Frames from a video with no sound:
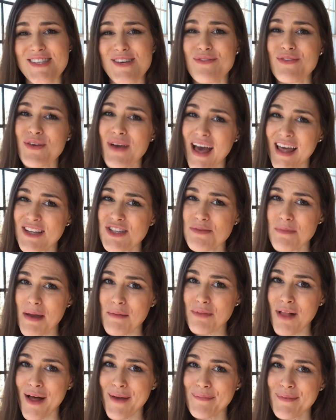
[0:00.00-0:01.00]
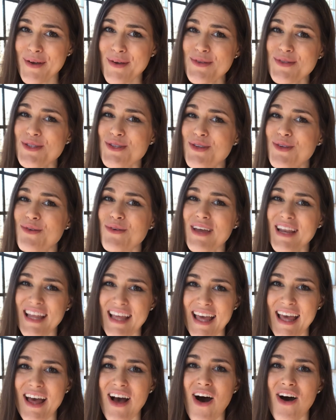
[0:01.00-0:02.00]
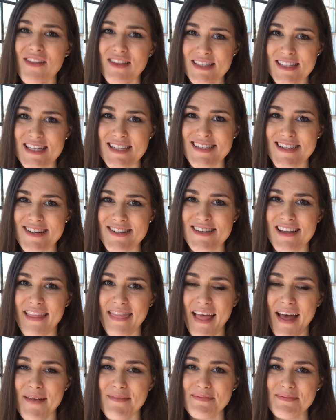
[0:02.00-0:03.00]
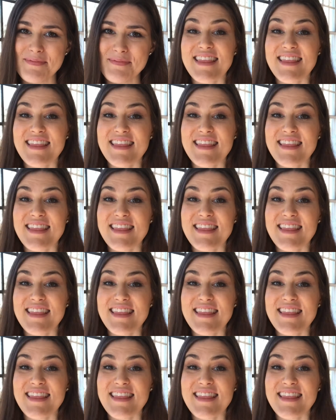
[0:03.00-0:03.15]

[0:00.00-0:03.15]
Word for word: So if you head to my blog post, you can get all the details on that.